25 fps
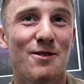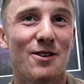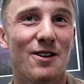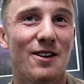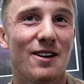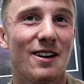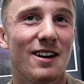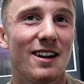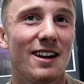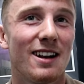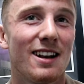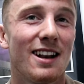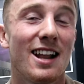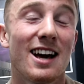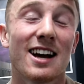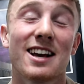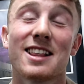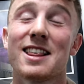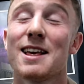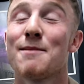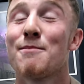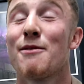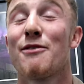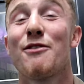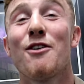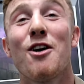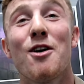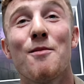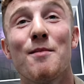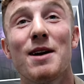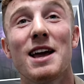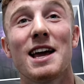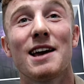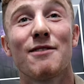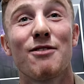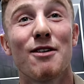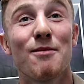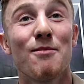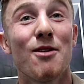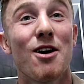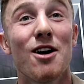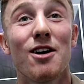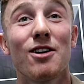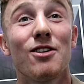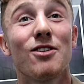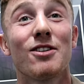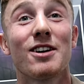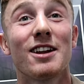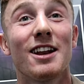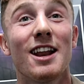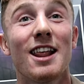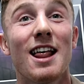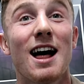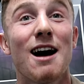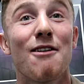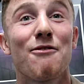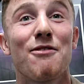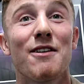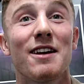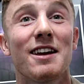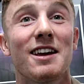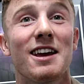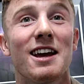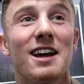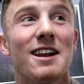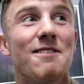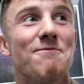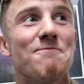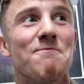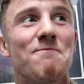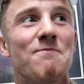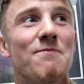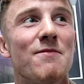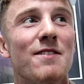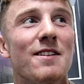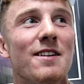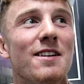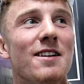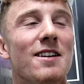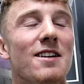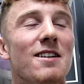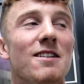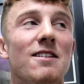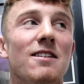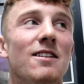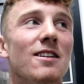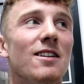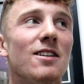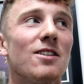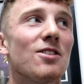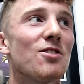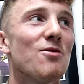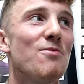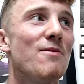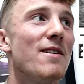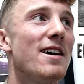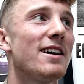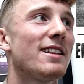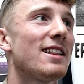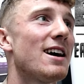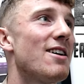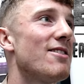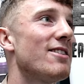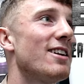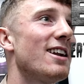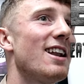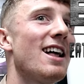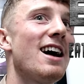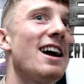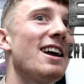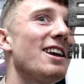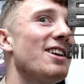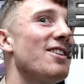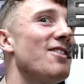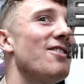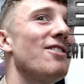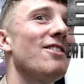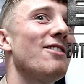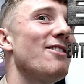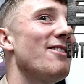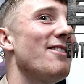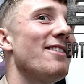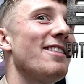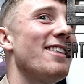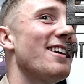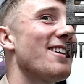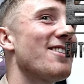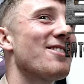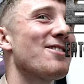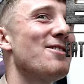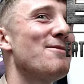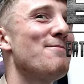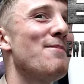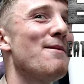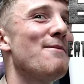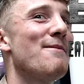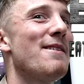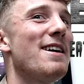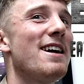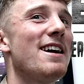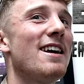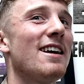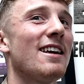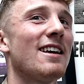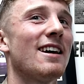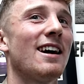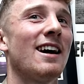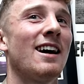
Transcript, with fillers: But like I said before, mate, if I'm not looking at that thinking, somewhere down the line, this could be me.